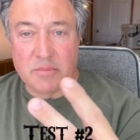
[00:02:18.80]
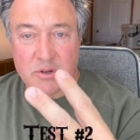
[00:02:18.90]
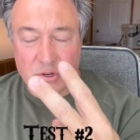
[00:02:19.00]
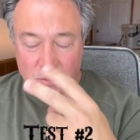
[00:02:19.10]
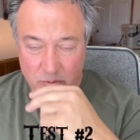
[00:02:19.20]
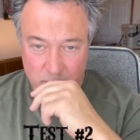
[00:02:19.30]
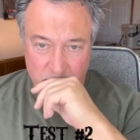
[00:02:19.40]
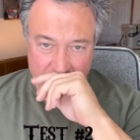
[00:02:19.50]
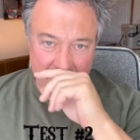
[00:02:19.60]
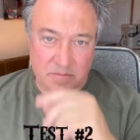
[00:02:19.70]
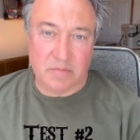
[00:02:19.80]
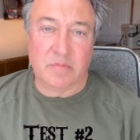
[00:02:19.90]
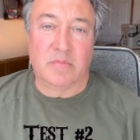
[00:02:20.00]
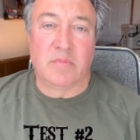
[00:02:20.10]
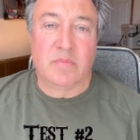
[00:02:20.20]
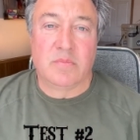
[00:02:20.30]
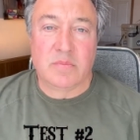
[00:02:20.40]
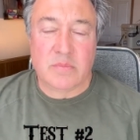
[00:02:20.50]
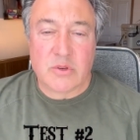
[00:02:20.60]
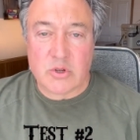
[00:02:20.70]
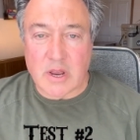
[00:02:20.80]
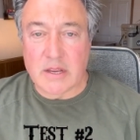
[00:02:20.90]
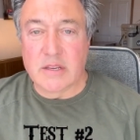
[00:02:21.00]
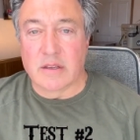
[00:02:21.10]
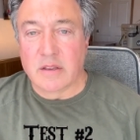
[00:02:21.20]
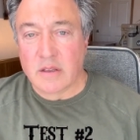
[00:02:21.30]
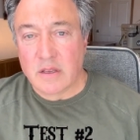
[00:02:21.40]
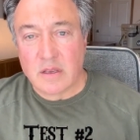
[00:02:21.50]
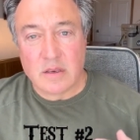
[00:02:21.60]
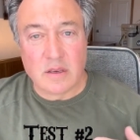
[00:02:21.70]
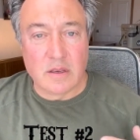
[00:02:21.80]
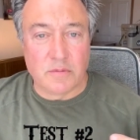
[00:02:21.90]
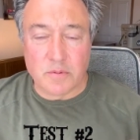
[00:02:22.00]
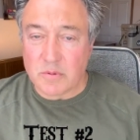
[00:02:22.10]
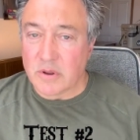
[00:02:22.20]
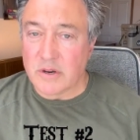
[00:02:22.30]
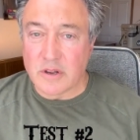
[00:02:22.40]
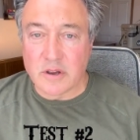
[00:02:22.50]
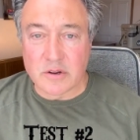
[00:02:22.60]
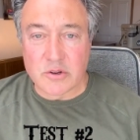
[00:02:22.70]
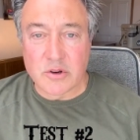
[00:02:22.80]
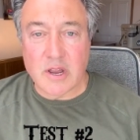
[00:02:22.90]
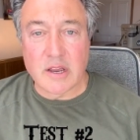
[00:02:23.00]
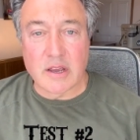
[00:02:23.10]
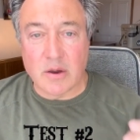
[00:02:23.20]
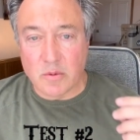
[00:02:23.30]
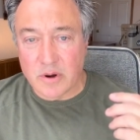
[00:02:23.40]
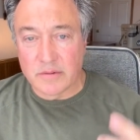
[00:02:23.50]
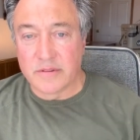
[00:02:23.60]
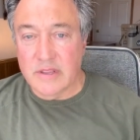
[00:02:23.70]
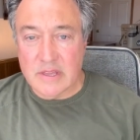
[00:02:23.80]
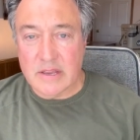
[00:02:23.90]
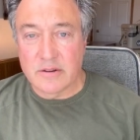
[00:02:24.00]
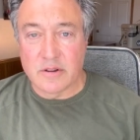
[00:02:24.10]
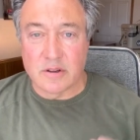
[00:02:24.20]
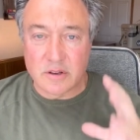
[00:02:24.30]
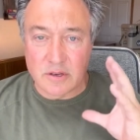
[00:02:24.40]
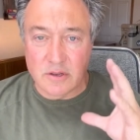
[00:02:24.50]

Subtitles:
2, tracking. If we want a dog to track, I want to see that dog